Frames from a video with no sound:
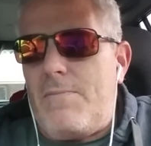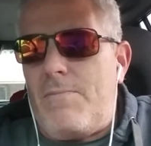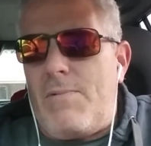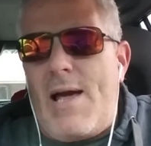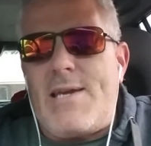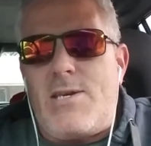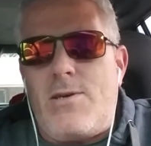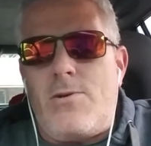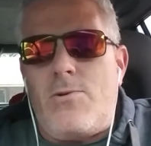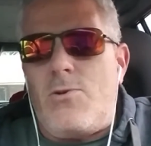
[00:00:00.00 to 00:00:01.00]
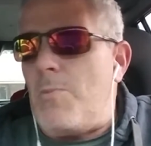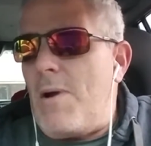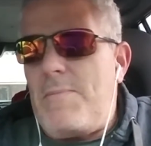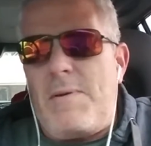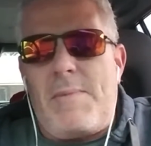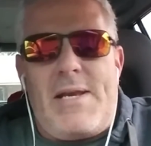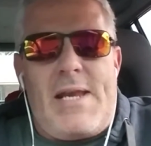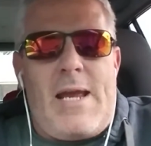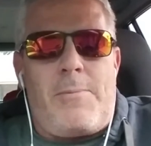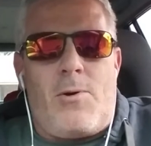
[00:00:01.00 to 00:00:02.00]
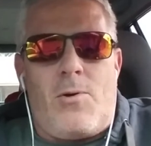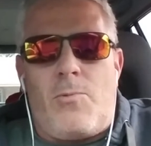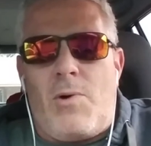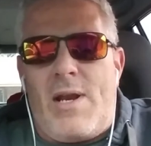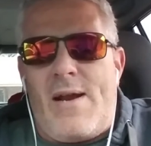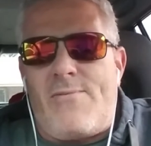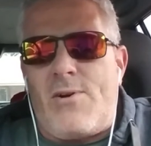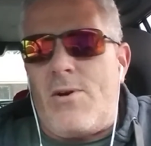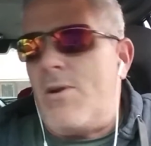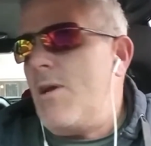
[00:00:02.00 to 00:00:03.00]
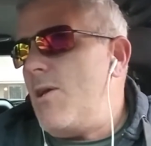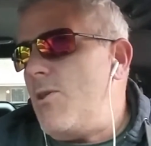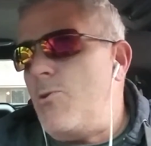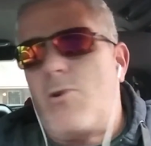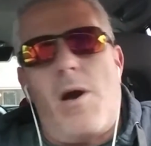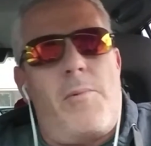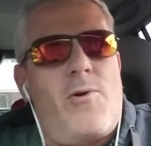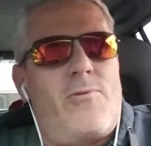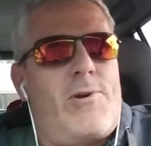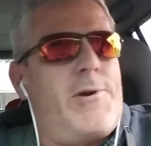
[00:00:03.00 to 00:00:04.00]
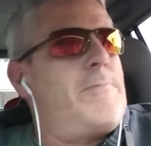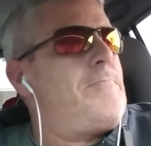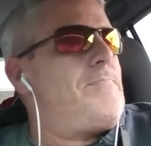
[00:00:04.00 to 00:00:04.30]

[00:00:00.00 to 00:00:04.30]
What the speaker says: like you, you might be my neighbor or whatever, you come over,